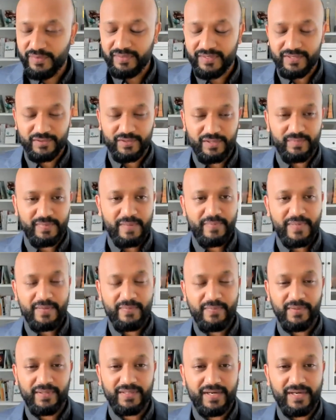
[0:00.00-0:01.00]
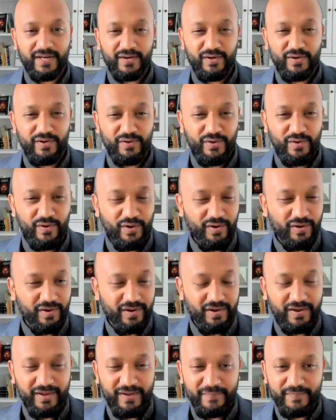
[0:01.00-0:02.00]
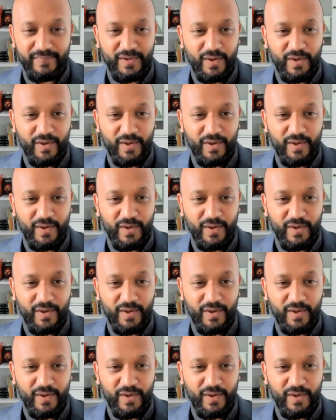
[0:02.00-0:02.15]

There's going to be people that are not